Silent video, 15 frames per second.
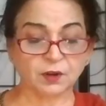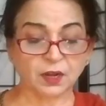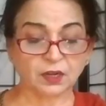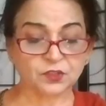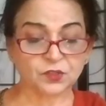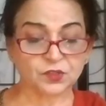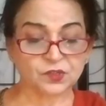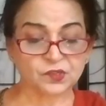
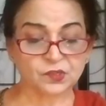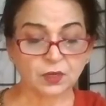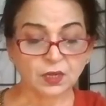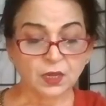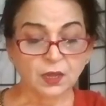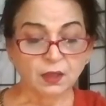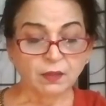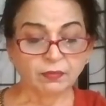Rakshas.
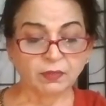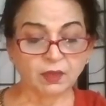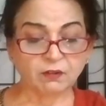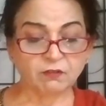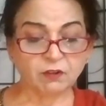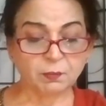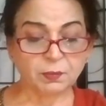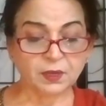There
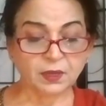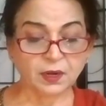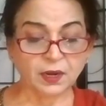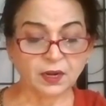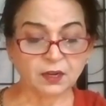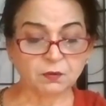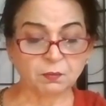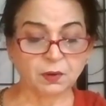will be
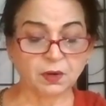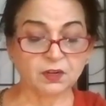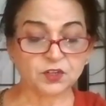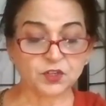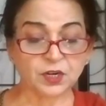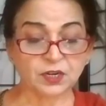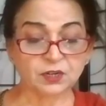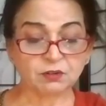great
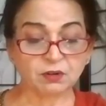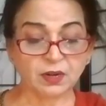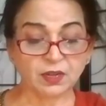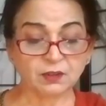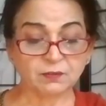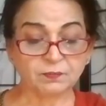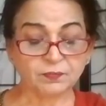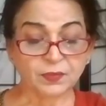bloodshed
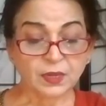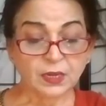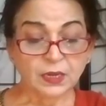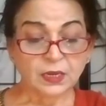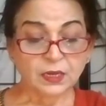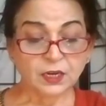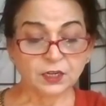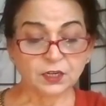today.
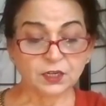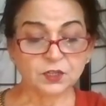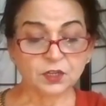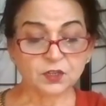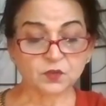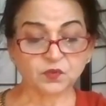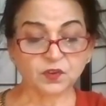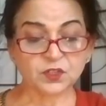It is
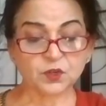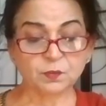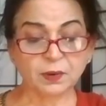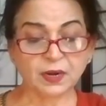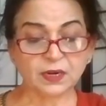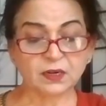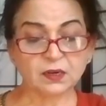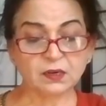his first
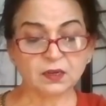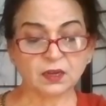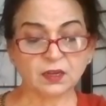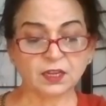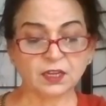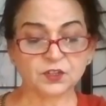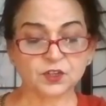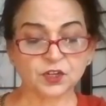battle
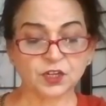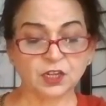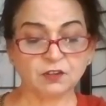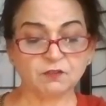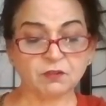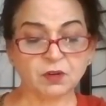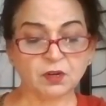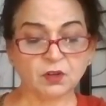against
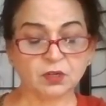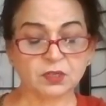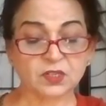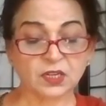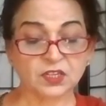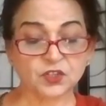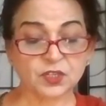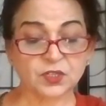evil on
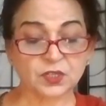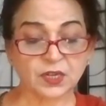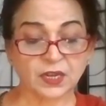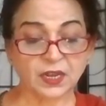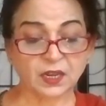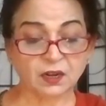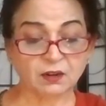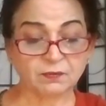such a
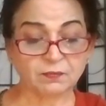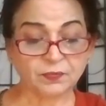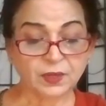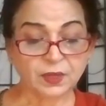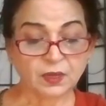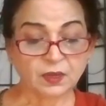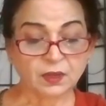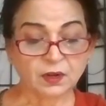scale.
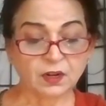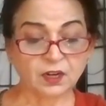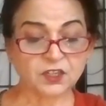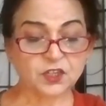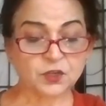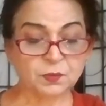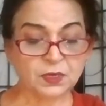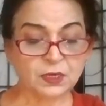
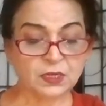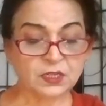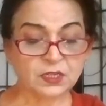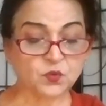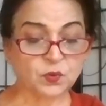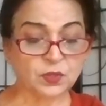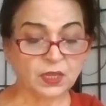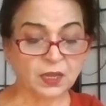Lakshman
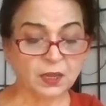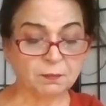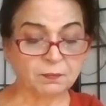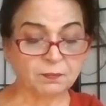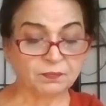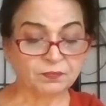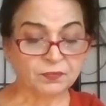is with him.